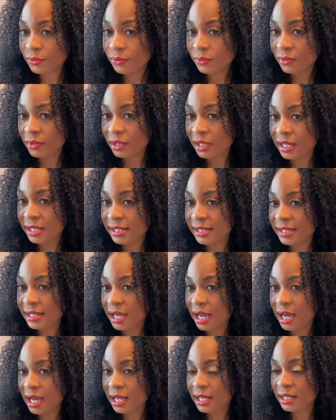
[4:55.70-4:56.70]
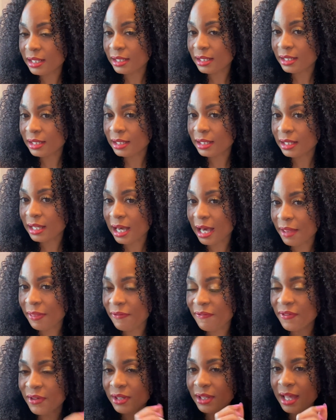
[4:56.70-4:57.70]
It's not I
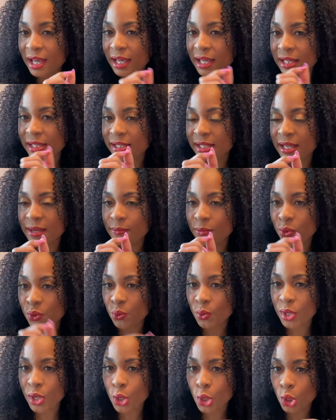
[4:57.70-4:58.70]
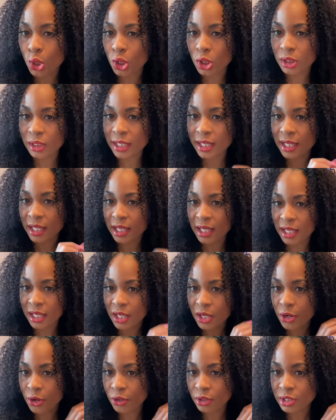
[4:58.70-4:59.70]
feel like it's in between curly and kinky
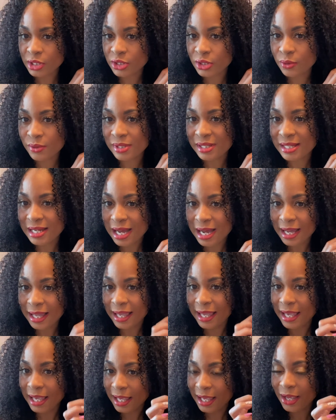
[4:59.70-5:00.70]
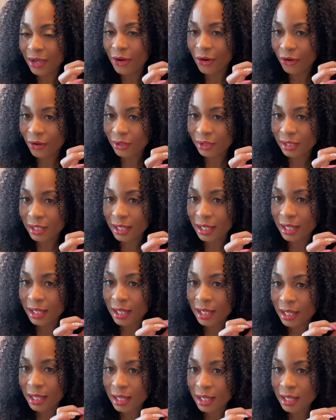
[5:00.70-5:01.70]
curly. So it's not kinky curly,
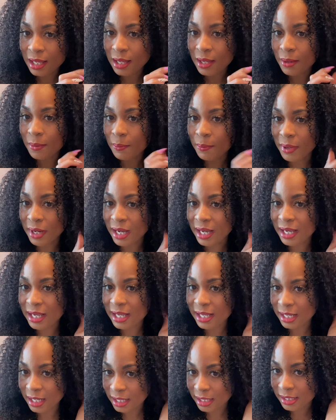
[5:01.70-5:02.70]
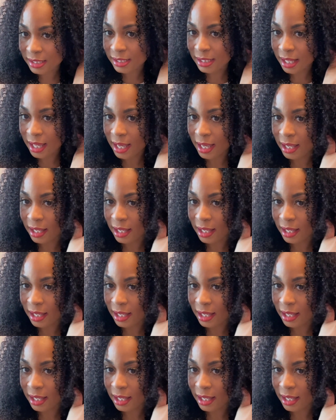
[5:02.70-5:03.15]
but it's like